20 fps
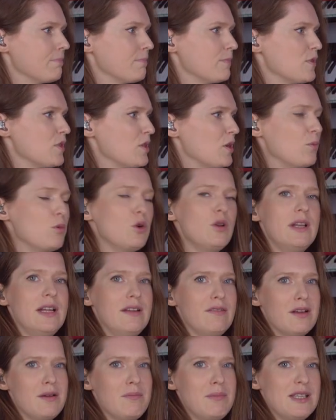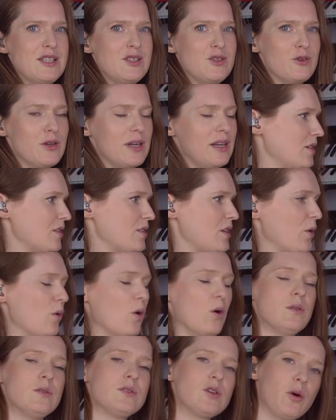So we'll leave it a mystery. So
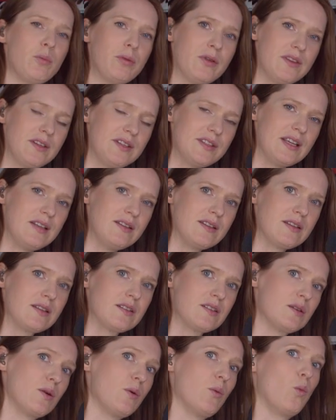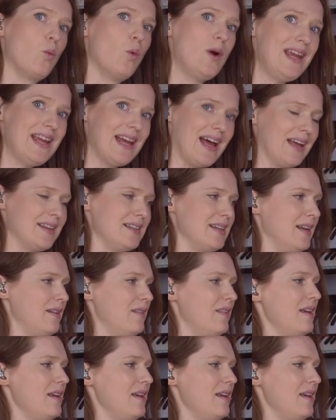on top of the synths that we added,